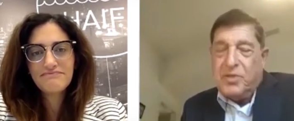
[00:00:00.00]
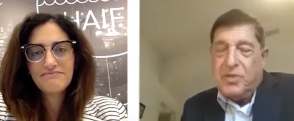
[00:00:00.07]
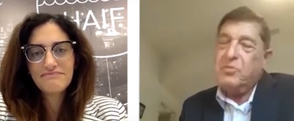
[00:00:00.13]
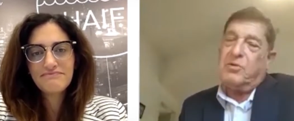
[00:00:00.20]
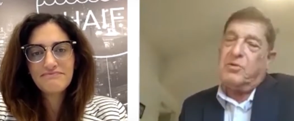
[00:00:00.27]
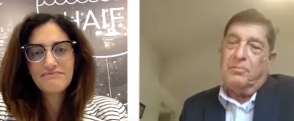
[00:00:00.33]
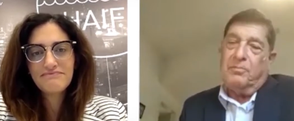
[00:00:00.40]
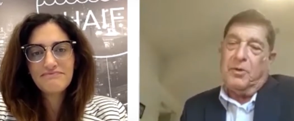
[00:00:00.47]
Speaker 1: two
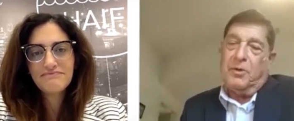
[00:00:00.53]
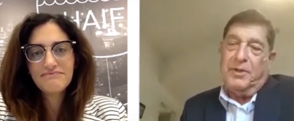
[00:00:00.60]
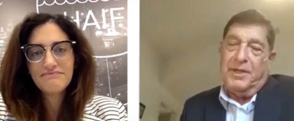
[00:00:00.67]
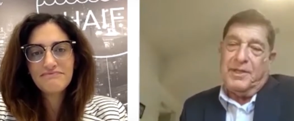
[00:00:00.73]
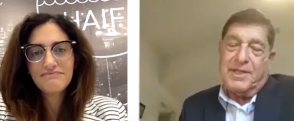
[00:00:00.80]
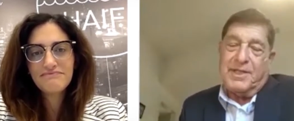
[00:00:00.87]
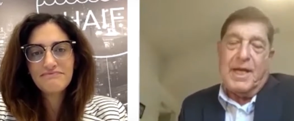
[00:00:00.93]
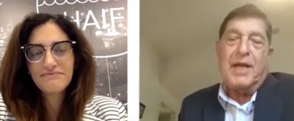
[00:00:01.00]
components
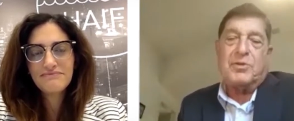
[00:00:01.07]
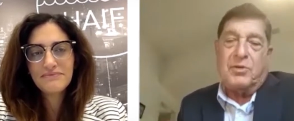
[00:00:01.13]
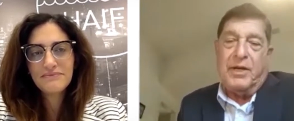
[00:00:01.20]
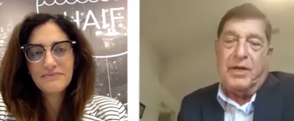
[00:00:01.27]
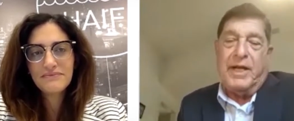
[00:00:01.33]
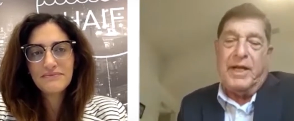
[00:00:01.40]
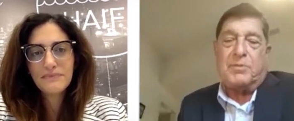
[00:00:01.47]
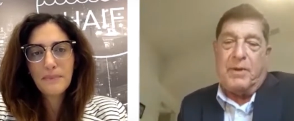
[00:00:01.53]
actually
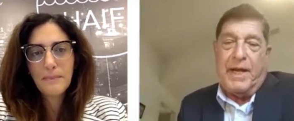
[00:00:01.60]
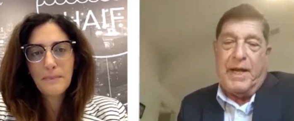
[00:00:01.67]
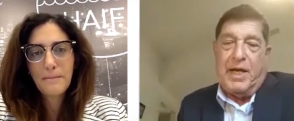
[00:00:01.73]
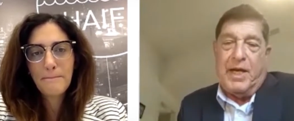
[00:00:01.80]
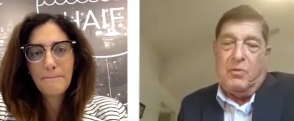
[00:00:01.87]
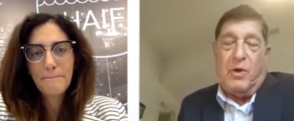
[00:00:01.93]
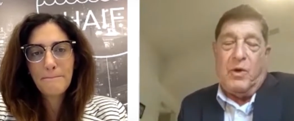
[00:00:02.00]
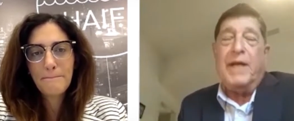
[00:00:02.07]
explain
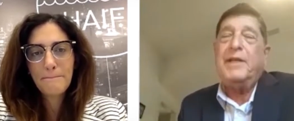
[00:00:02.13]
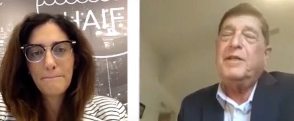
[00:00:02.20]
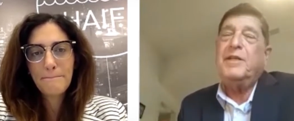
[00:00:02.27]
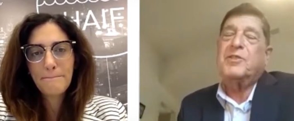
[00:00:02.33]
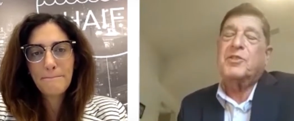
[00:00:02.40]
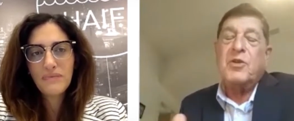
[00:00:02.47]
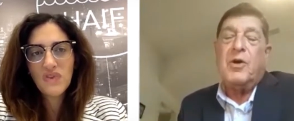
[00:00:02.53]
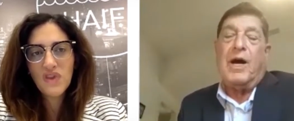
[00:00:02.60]
why it is so
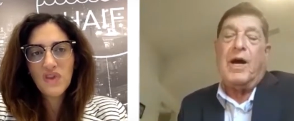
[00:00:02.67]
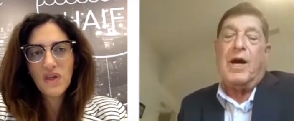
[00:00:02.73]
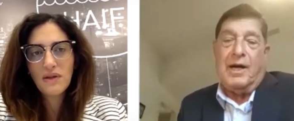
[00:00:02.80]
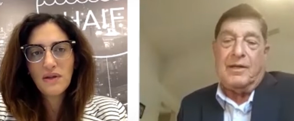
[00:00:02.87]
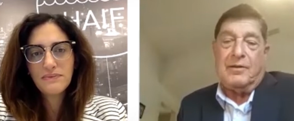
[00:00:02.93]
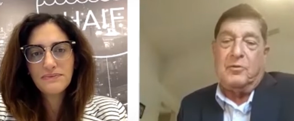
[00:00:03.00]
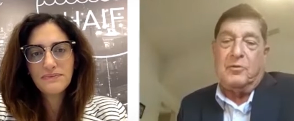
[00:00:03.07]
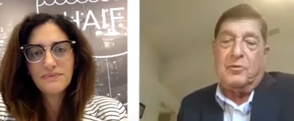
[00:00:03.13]
hard to
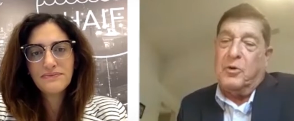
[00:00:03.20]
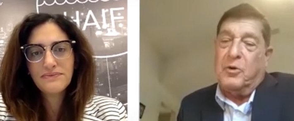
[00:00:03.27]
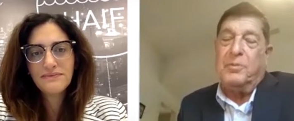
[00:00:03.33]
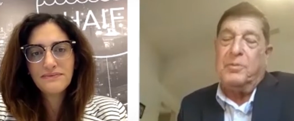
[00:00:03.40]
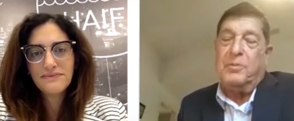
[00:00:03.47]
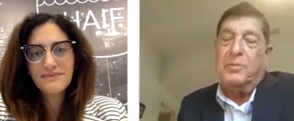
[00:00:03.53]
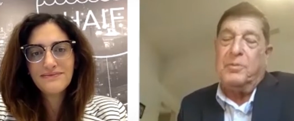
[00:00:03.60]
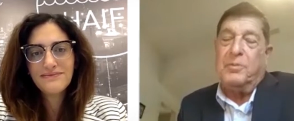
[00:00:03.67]
form a
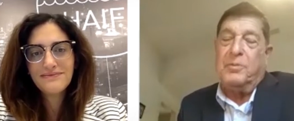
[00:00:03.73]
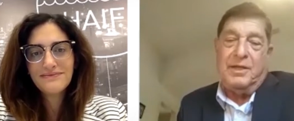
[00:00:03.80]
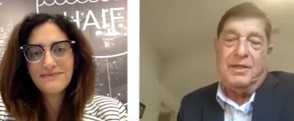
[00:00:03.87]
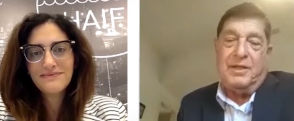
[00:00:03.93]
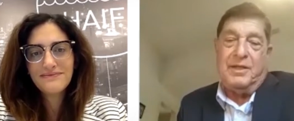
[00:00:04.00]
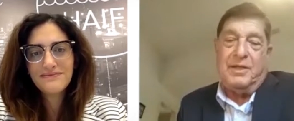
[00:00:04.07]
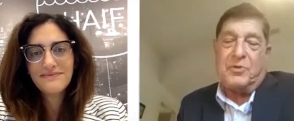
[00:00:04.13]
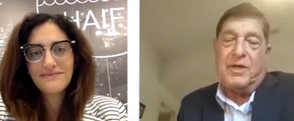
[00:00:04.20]
coalition in the
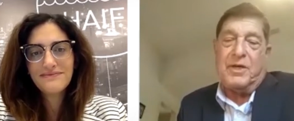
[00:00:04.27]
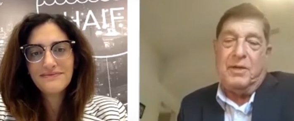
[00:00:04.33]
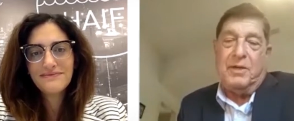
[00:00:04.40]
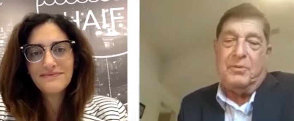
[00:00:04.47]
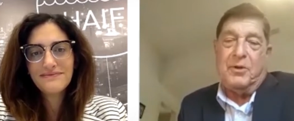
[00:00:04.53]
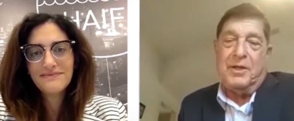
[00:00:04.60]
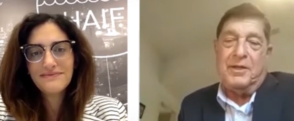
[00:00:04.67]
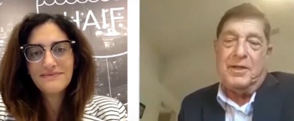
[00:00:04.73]
Israeli
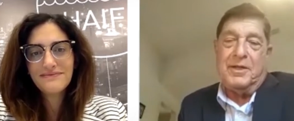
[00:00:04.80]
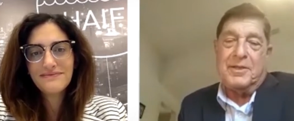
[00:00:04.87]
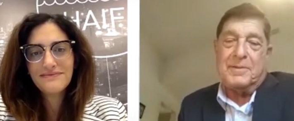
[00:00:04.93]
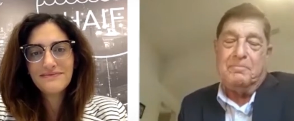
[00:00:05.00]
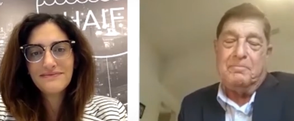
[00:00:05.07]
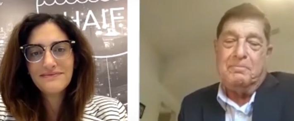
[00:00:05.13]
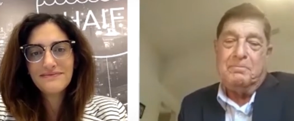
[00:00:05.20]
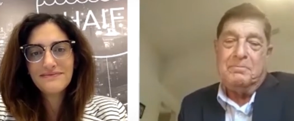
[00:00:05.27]
politics.
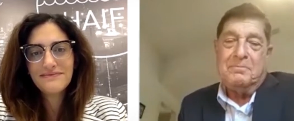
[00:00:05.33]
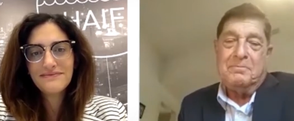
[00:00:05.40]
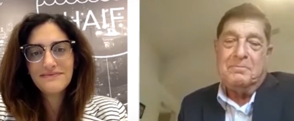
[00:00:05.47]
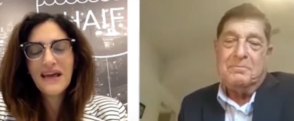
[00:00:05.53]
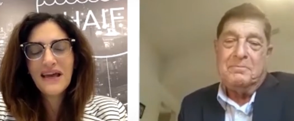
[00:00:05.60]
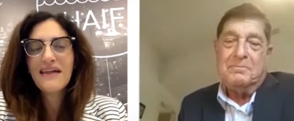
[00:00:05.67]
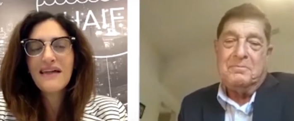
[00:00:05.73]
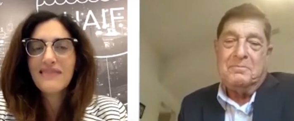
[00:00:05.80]

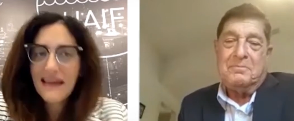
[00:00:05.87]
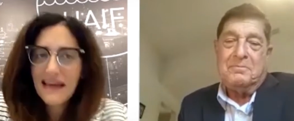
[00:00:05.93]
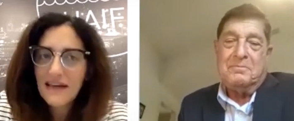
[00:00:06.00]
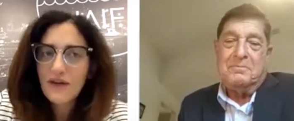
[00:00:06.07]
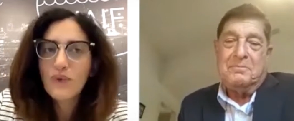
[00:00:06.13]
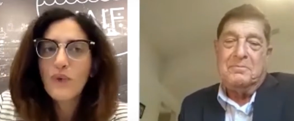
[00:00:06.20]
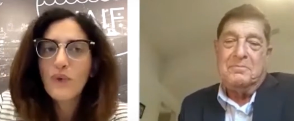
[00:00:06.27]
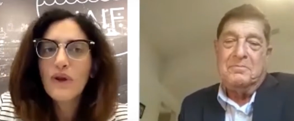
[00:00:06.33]
Speaker 2: Thank you.
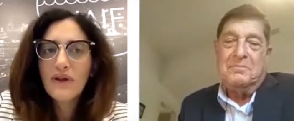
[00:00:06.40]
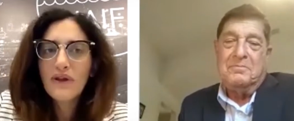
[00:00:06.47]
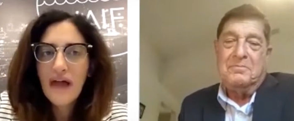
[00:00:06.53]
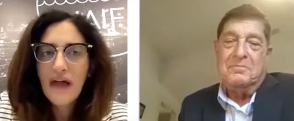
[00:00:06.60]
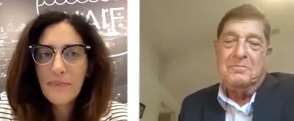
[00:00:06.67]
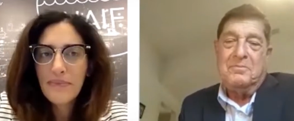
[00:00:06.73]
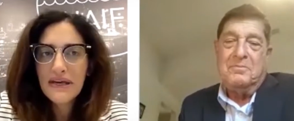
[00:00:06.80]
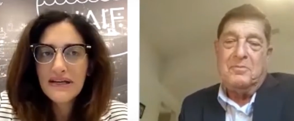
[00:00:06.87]
Well, that
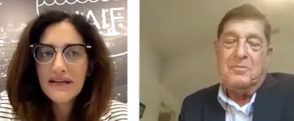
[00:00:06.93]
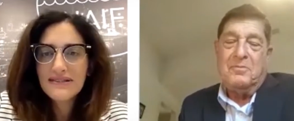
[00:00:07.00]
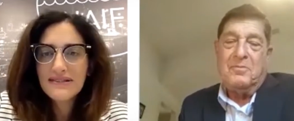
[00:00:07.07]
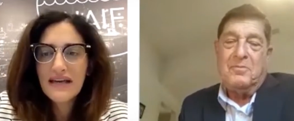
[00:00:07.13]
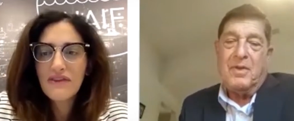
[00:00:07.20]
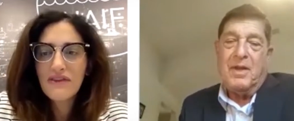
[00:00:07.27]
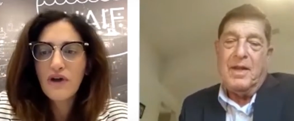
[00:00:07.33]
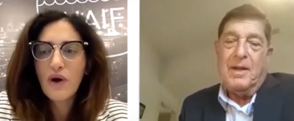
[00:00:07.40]
being said
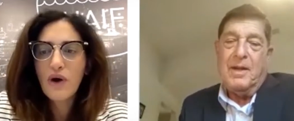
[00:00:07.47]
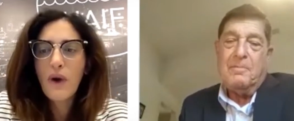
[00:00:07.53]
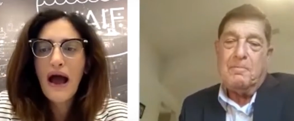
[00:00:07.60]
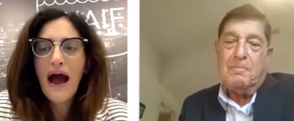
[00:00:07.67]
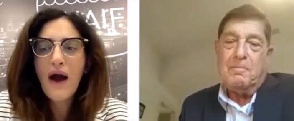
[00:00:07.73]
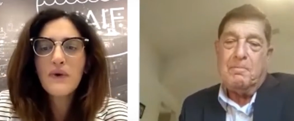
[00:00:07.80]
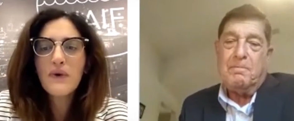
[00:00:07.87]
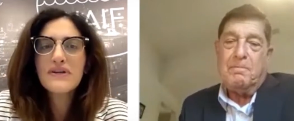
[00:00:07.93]
though, how
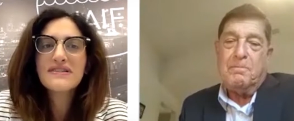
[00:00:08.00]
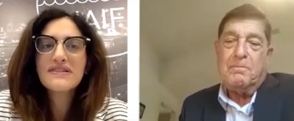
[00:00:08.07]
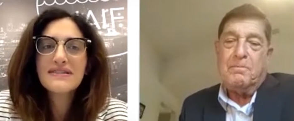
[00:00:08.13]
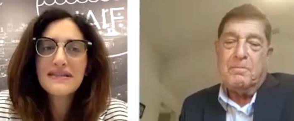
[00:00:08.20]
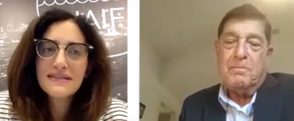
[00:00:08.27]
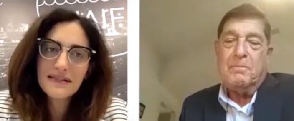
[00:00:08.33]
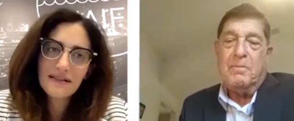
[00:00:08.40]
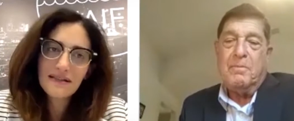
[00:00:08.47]
is this
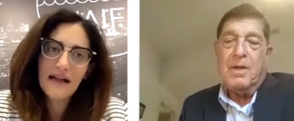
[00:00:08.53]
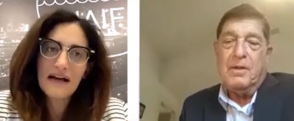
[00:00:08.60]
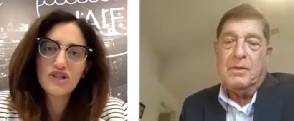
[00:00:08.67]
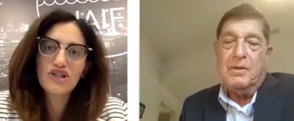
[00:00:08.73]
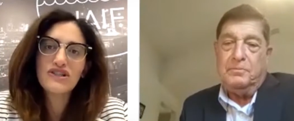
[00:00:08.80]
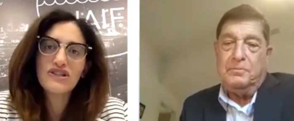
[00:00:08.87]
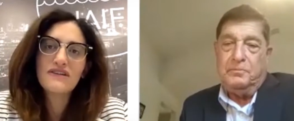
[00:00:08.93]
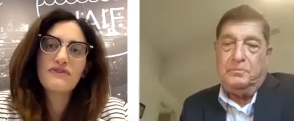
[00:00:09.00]
election
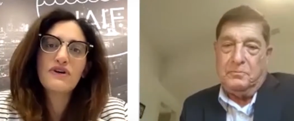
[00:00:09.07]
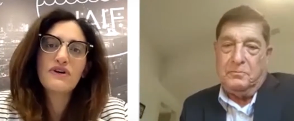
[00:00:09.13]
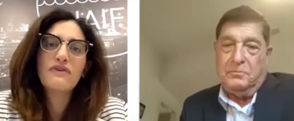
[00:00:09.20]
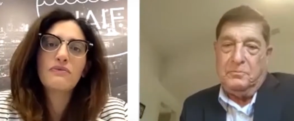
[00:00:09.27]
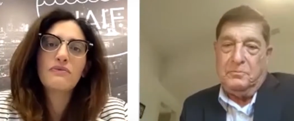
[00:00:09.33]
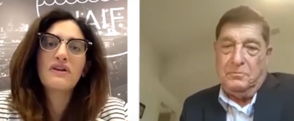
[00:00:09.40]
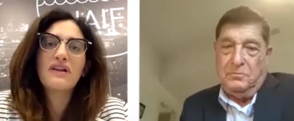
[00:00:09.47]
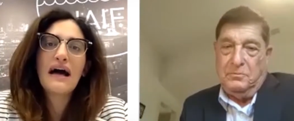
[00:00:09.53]
different from the
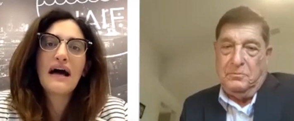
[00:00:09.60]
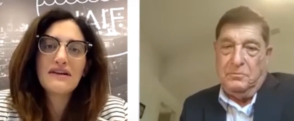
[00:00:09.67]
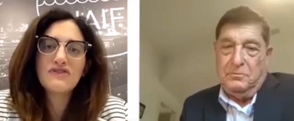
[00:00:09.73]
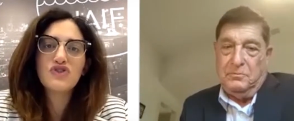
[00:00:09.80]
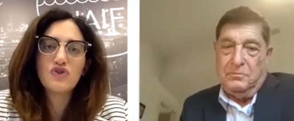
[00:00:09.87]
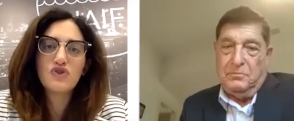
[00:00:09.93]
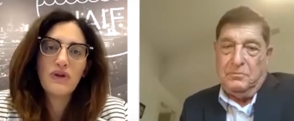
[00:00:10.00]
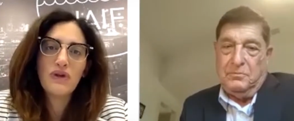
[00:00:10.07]
last two
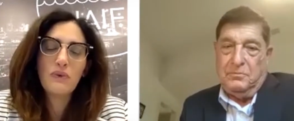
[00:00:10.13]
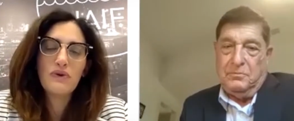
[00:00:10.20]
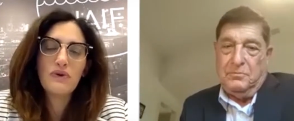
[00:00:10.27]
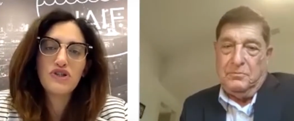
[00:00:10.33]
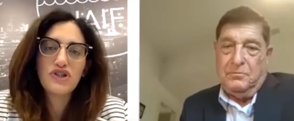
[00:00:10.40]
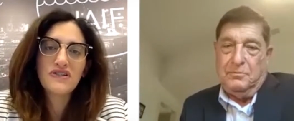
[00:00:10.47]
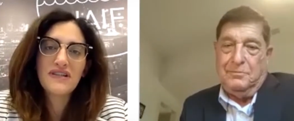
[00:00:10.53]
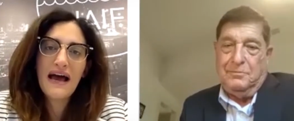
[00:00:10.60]
that we just
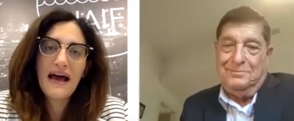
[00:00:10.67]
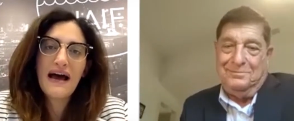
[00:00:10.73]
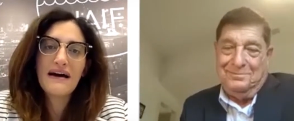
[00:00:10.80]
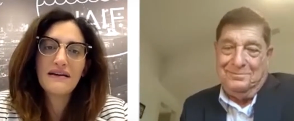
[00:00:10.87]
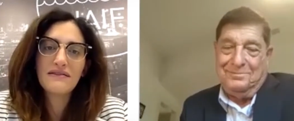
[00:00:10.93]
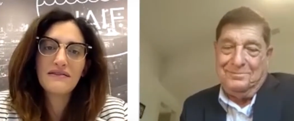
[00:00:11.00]
had?